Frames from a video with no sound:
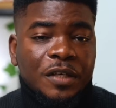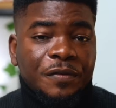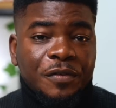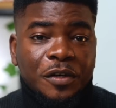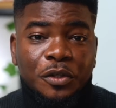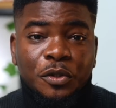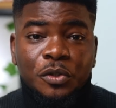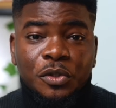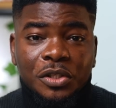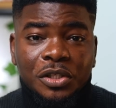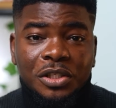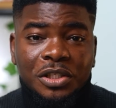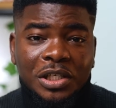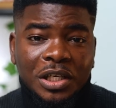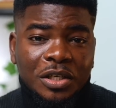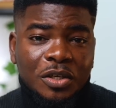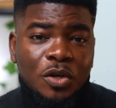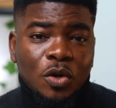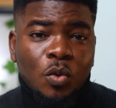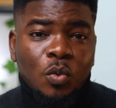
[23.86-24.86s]
If you're new to the
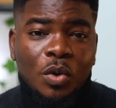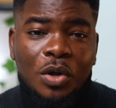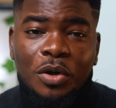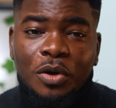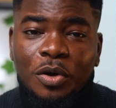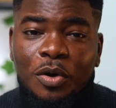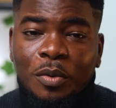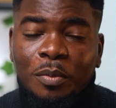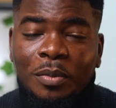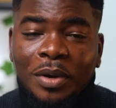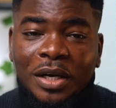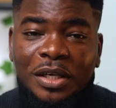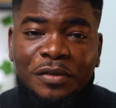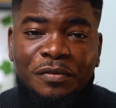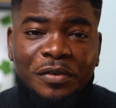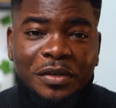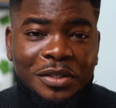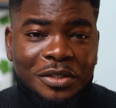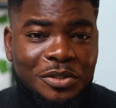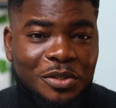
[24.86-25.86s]
channel, welcome, and if
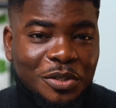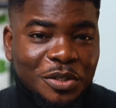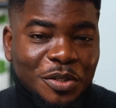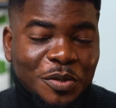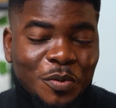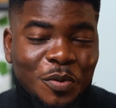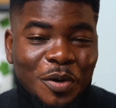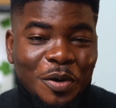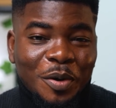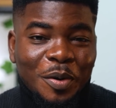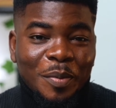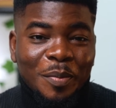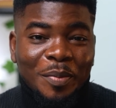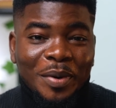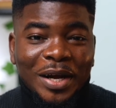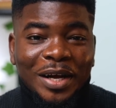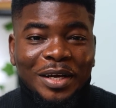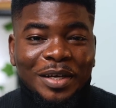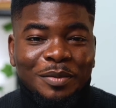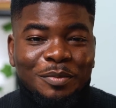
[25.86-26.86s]
you're returning, welcome
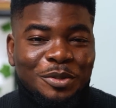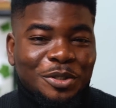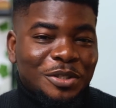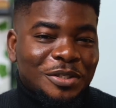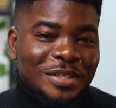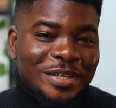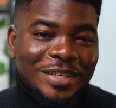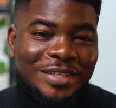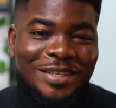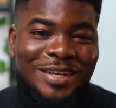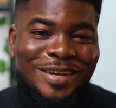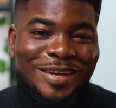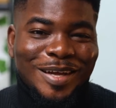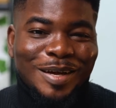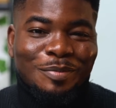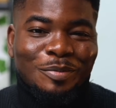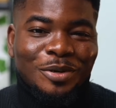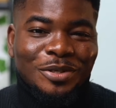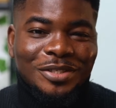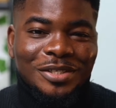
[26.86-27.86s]
back. Be sure to hit that
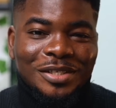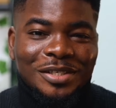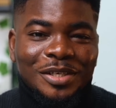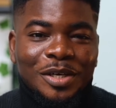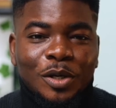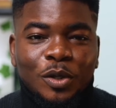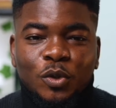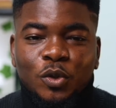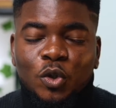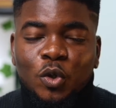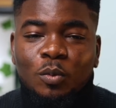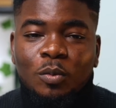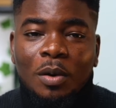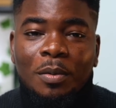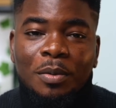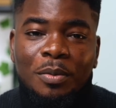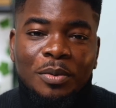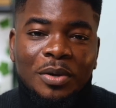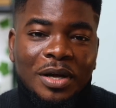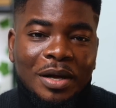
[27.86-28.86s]
like button so more
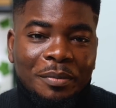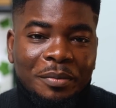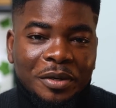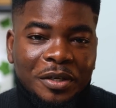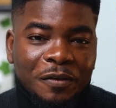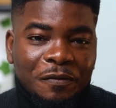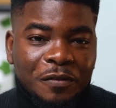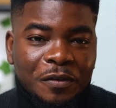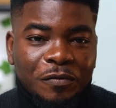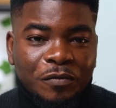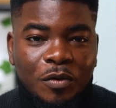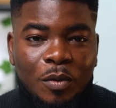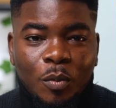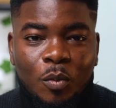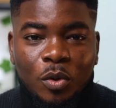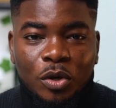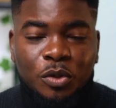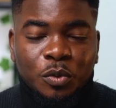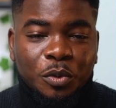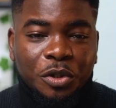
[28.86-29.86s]
people can benefit from
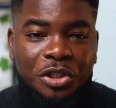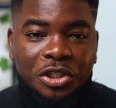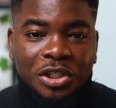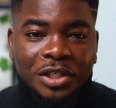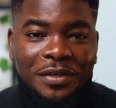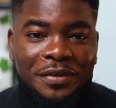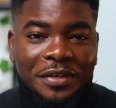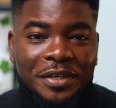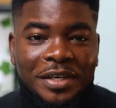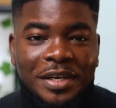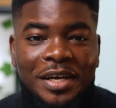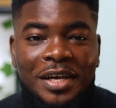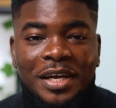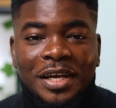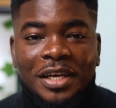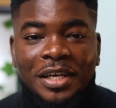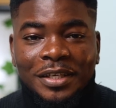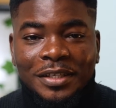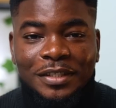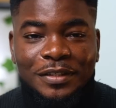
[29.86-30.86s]
what we're sharing
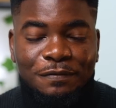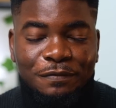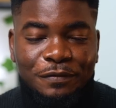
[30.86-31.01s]
in this